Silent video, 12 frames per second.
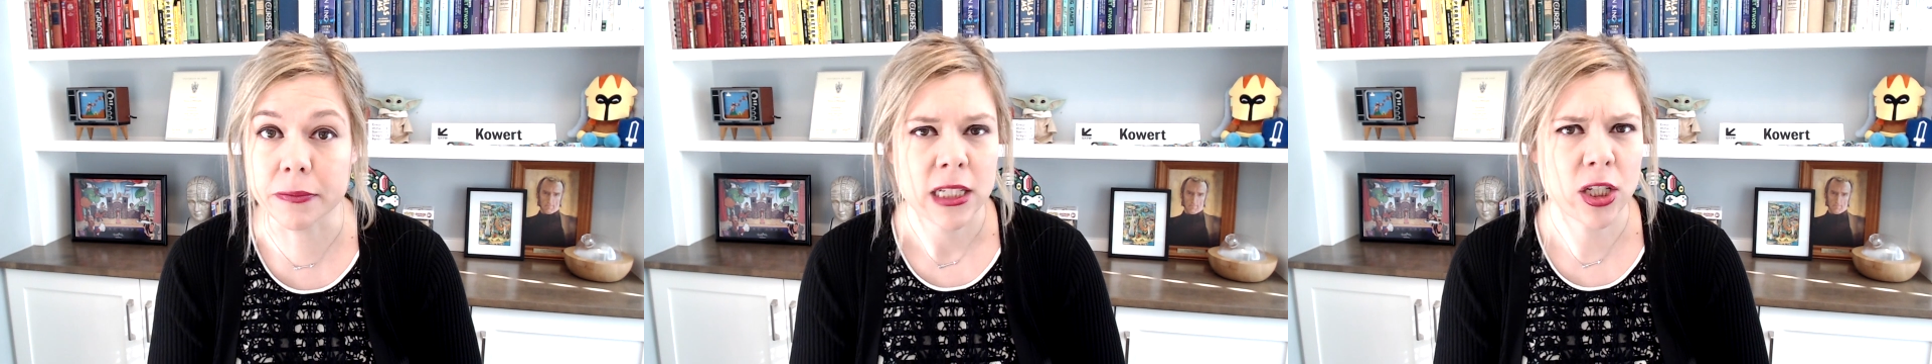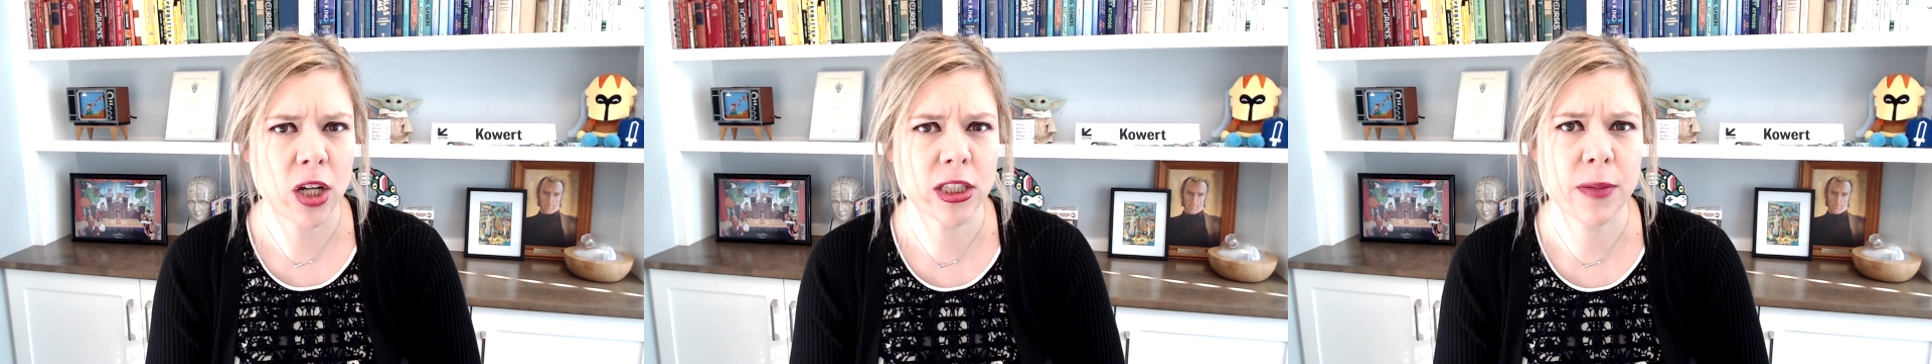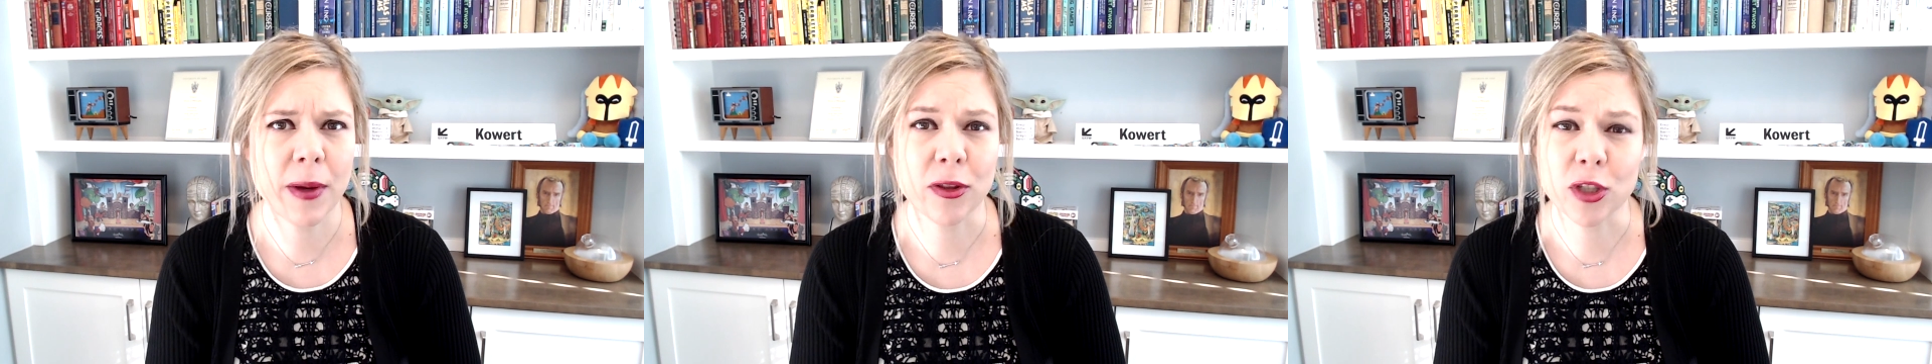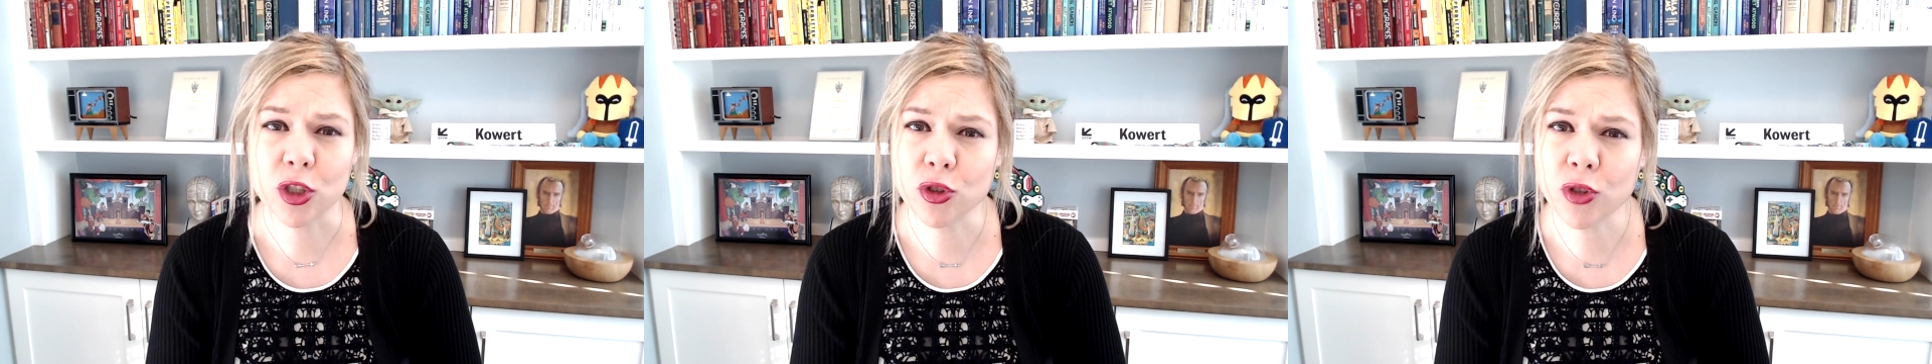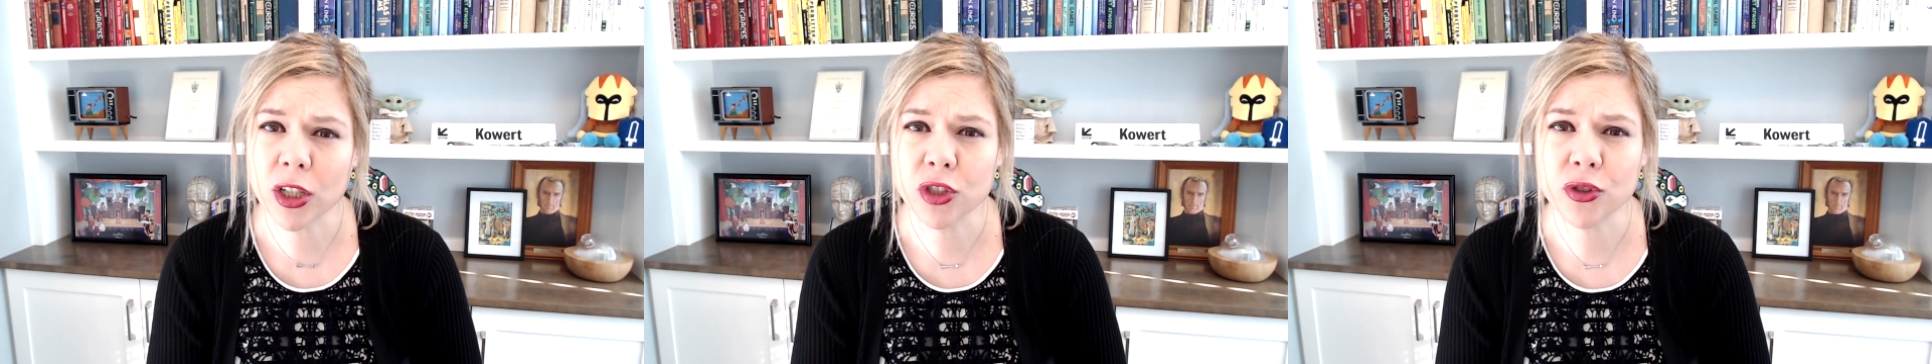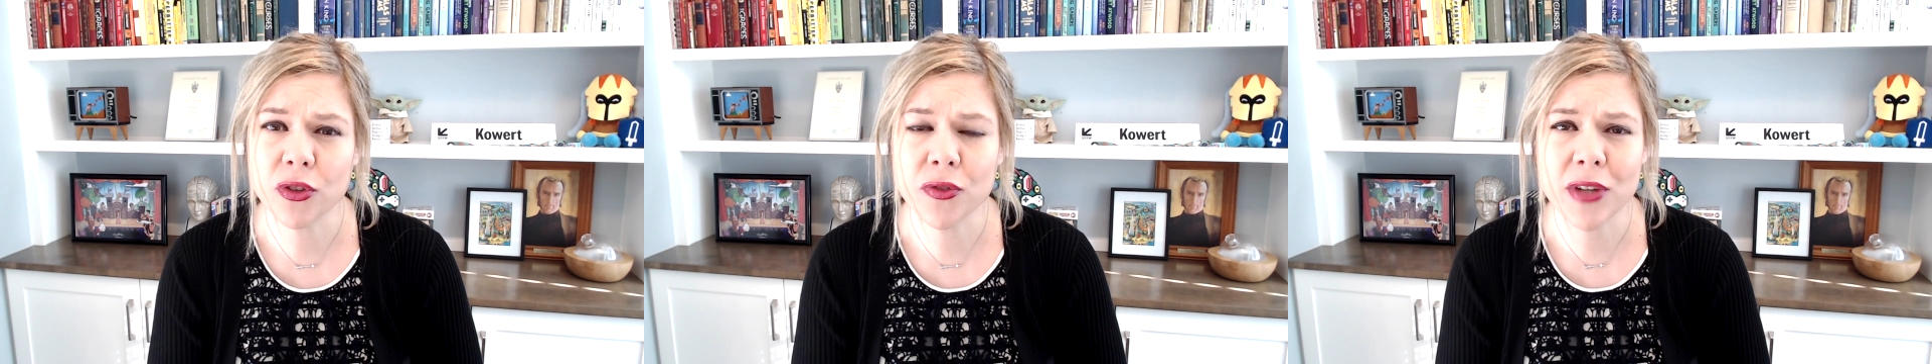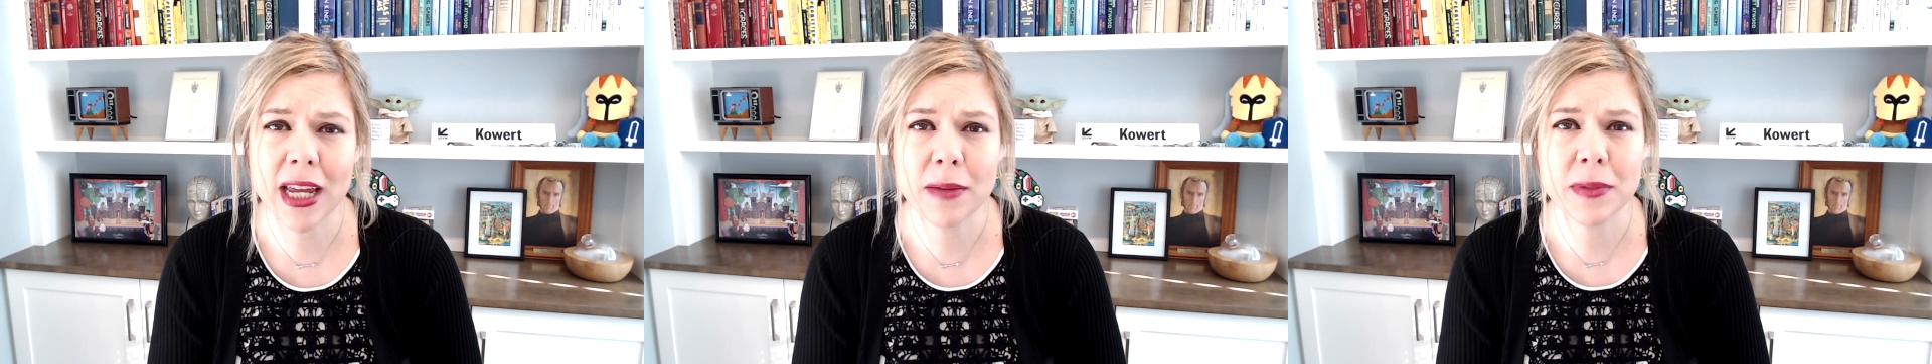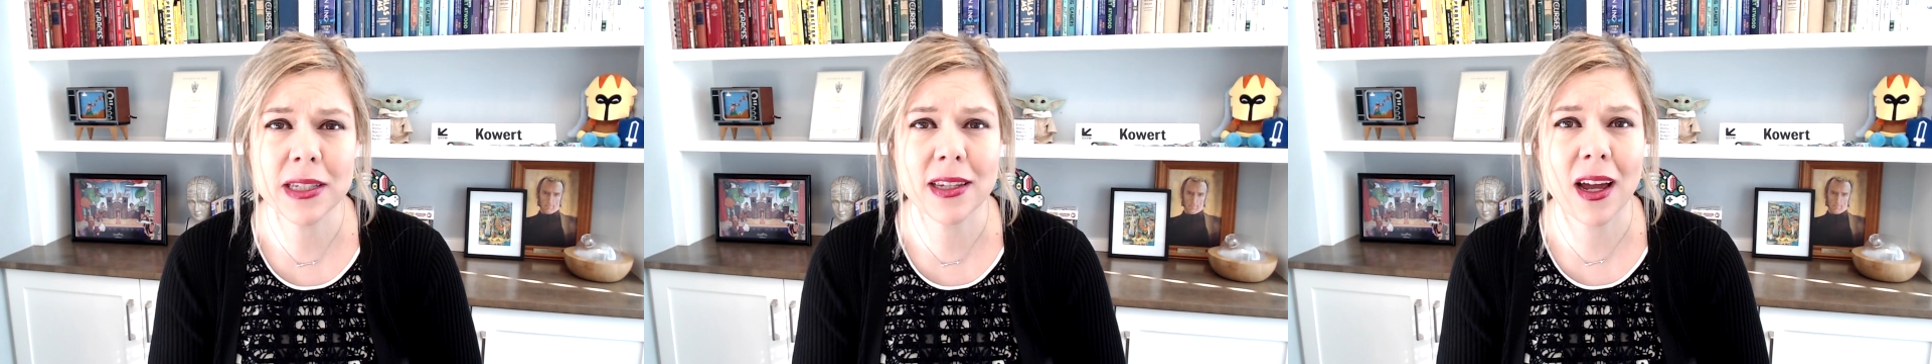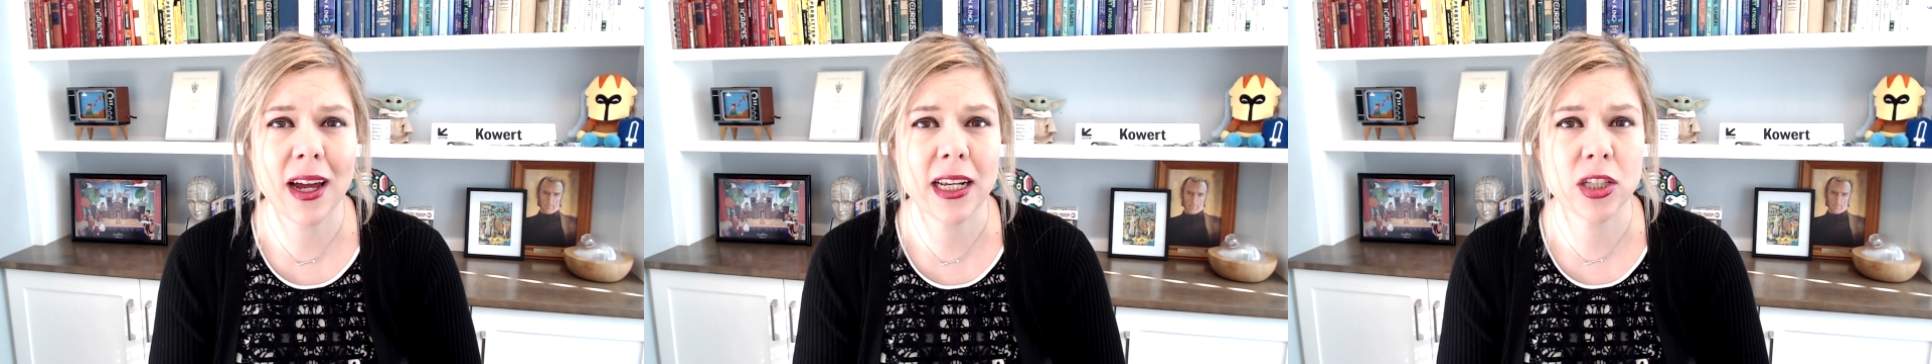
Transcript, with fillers: It talks about the structure of game design,